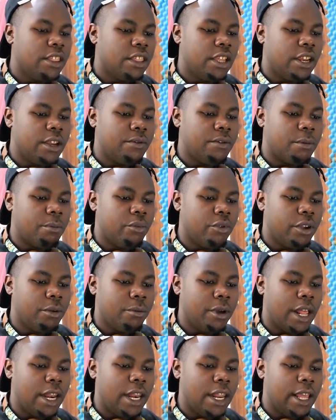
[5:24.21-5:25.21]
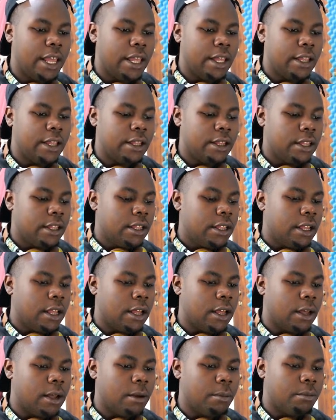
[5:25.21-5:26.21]
Then if I bring my layer
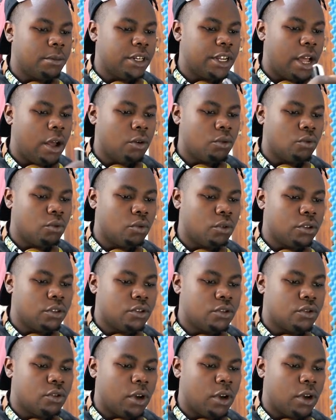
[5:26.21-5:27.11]
downwards,